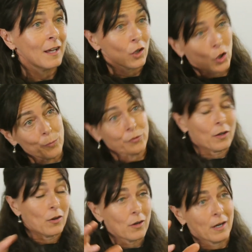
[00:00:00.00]
comes
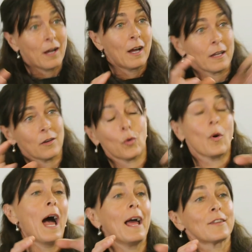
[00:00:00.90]
along,
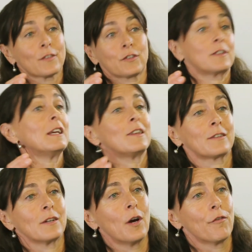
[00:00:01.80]
and sees
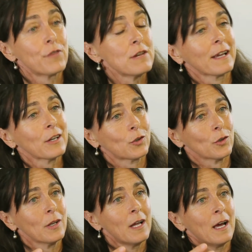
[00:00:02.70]
a free
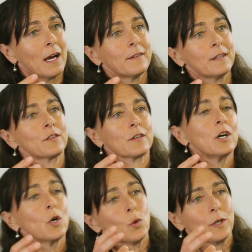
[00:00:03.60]
radical and thinks,
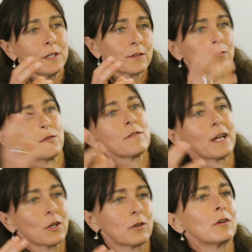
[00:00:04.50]
oh, here's a free
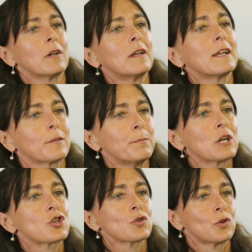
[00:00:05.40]
radical, let's make
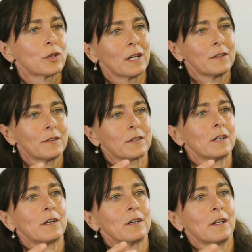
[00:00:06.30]
sure that this
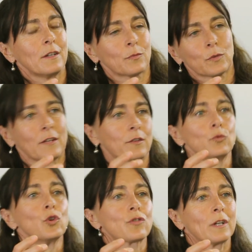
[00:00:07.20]
guy gets
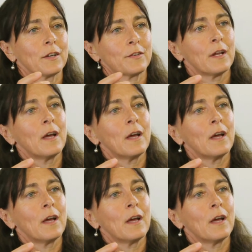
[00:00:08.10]
neutralized,